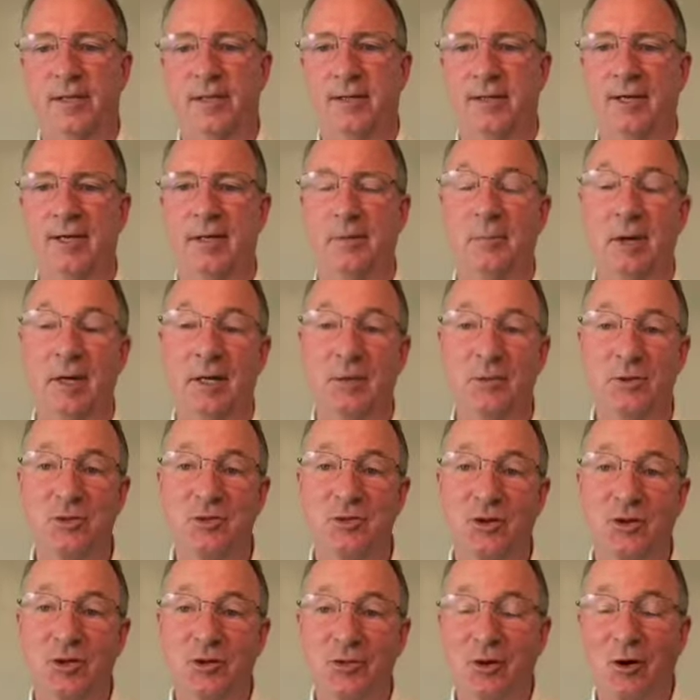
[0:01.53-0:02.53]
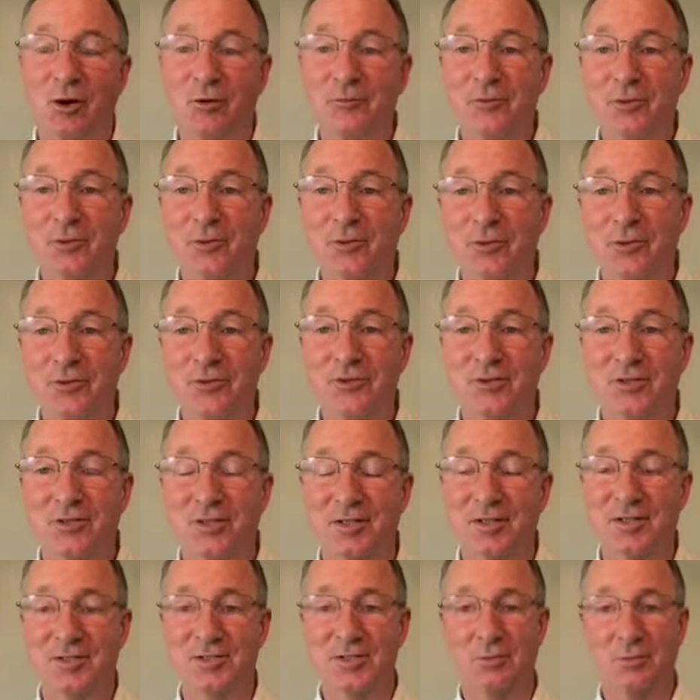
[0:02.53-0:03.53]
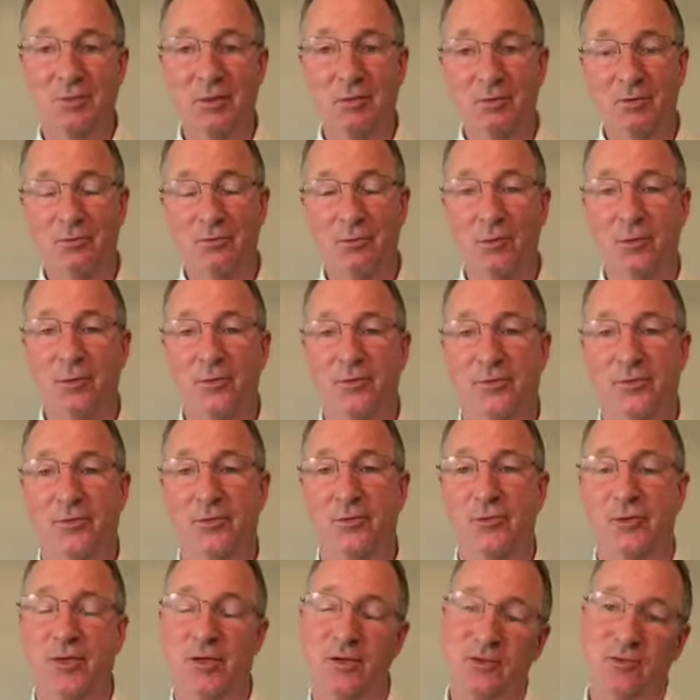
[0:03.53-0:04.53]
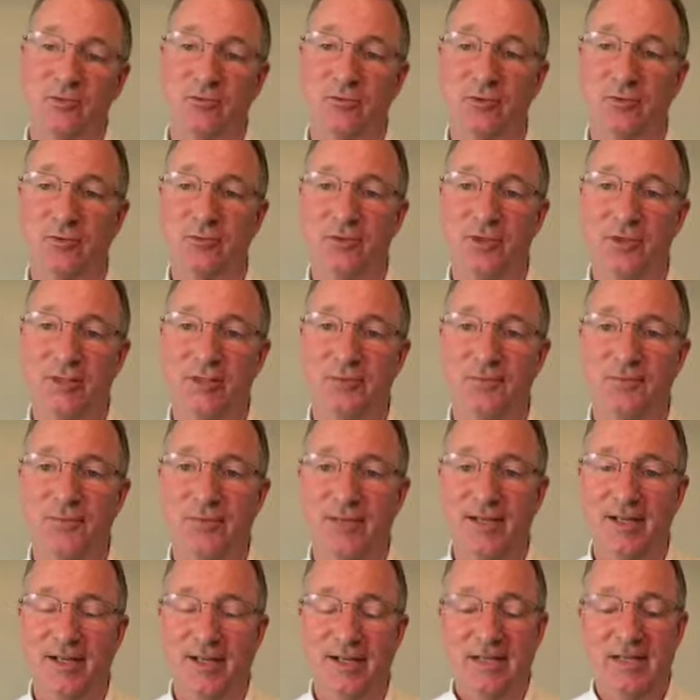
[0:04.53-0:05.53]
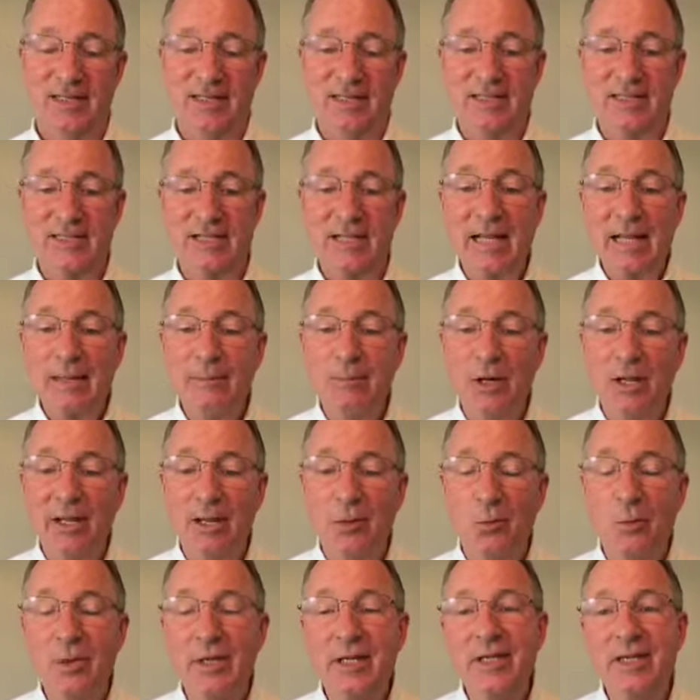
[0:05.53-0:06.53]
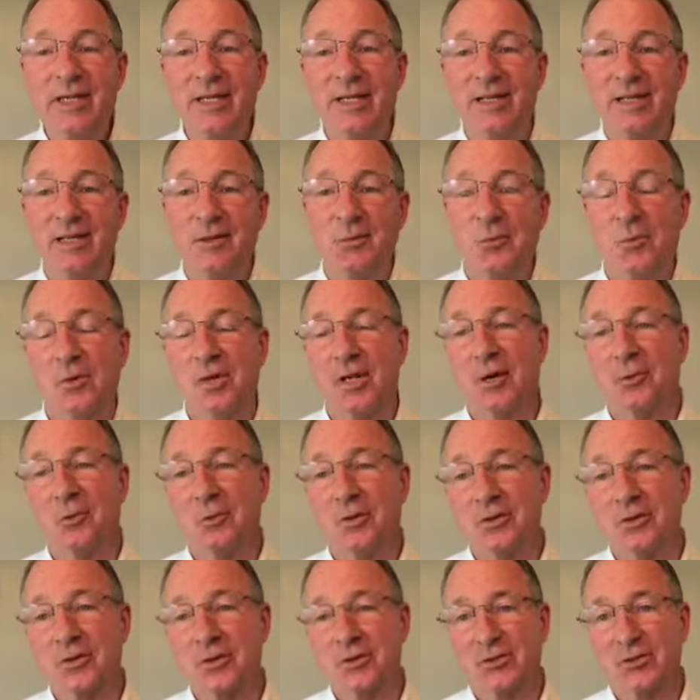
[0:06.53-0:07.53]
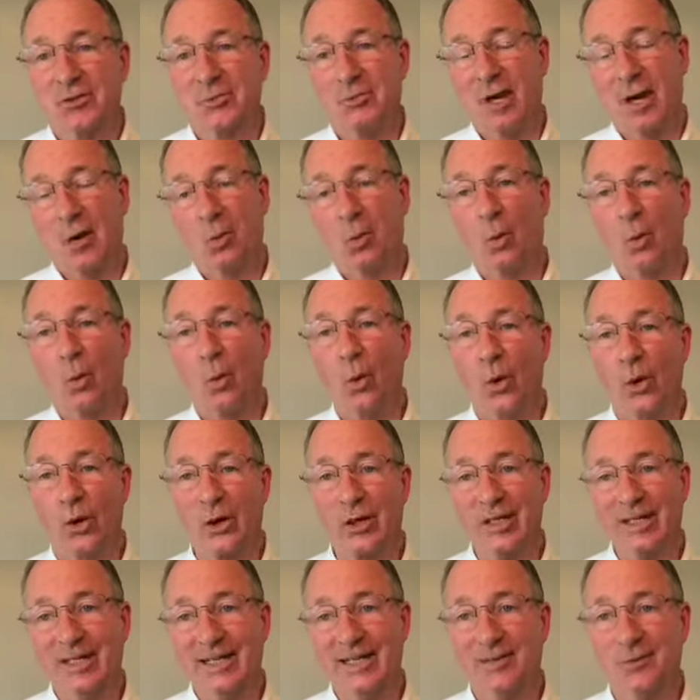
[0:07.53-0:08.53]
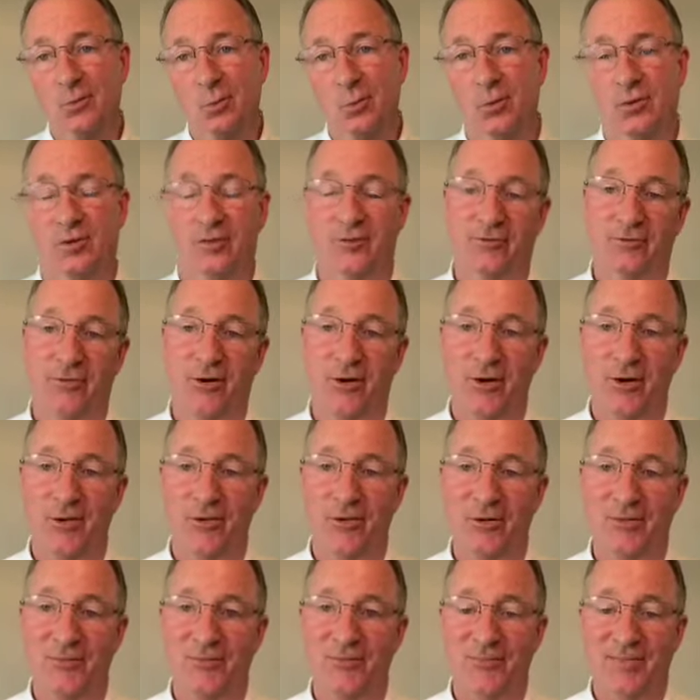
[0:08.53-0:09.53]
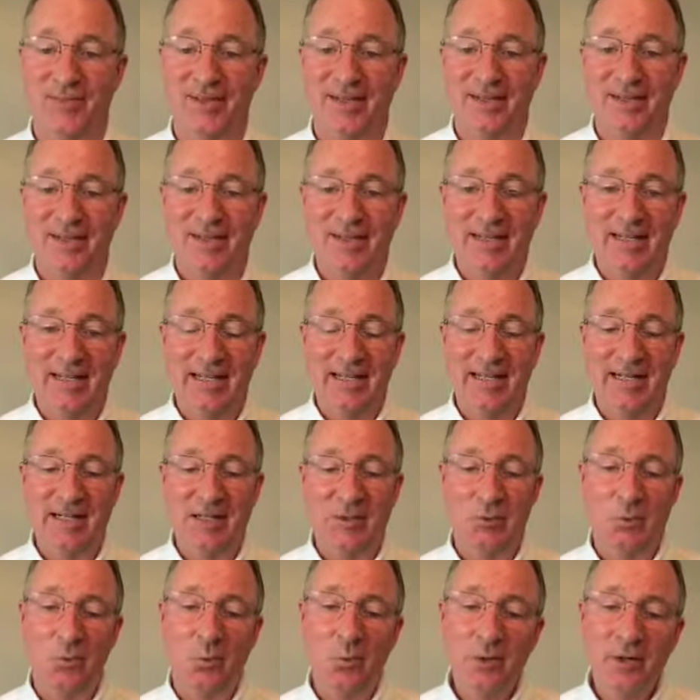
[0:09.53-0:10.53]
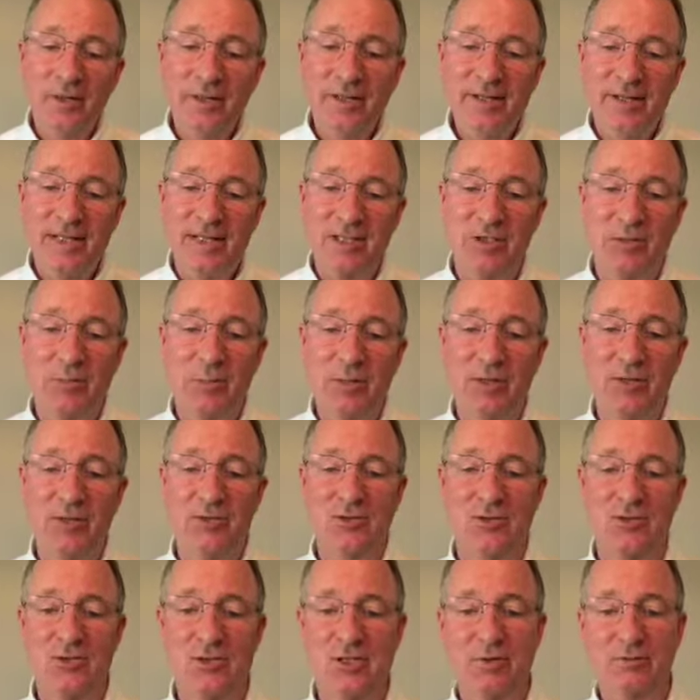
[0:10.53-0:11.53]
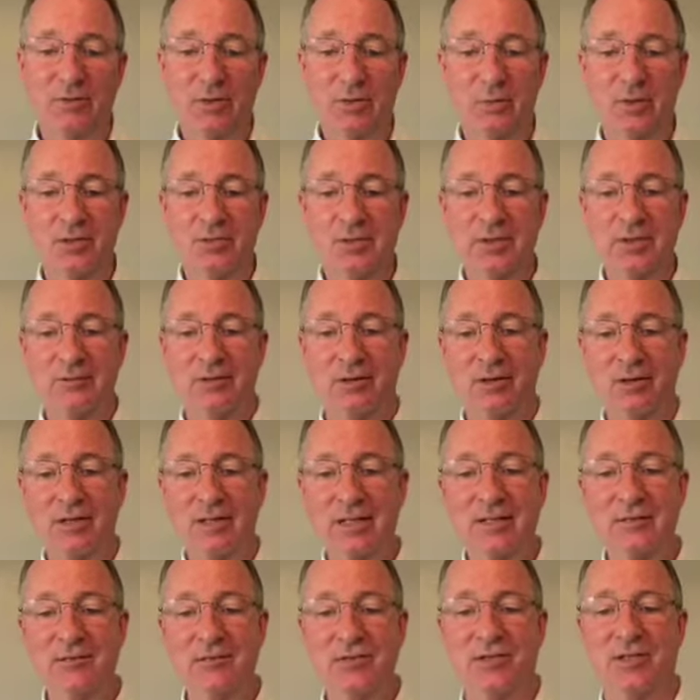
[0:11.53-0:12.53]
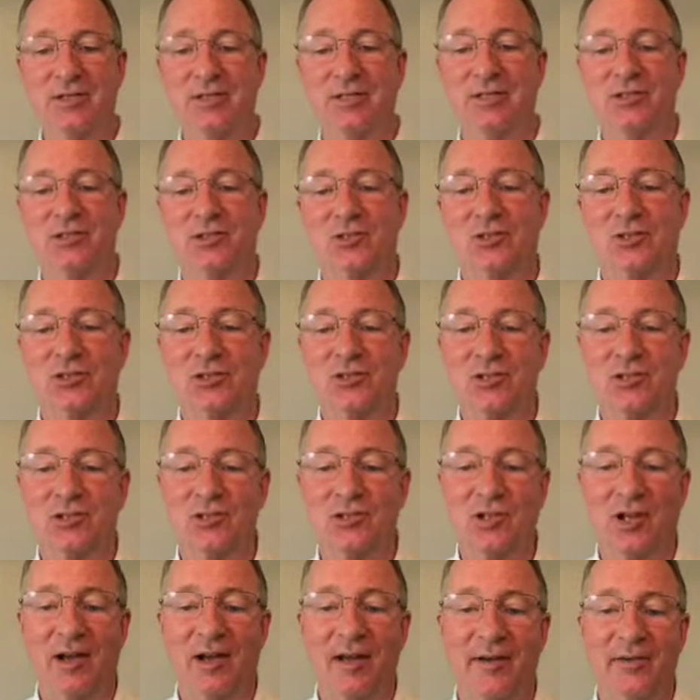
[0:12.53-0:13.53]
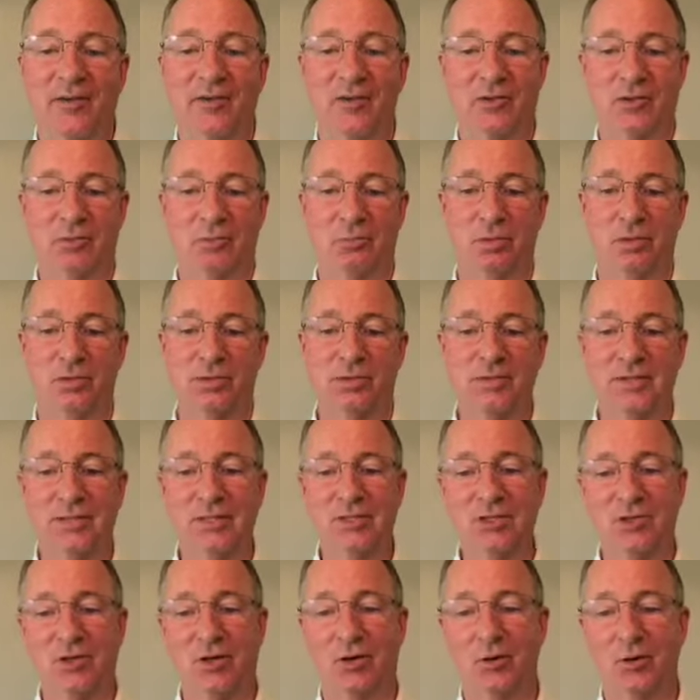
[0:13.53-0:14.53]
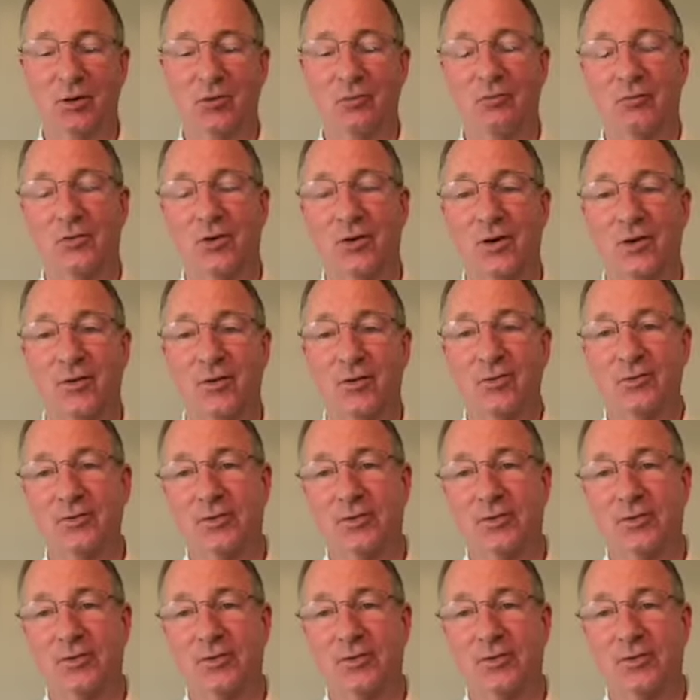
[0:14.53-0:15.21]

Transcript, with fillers: Hi, my name is John Garfield. It's uh, September 4th, 2015. It's Labor Day weekend, and I want to talk to you about working with the Father. Uh, one of the experiences every believer lives in is the desire to please our own Father.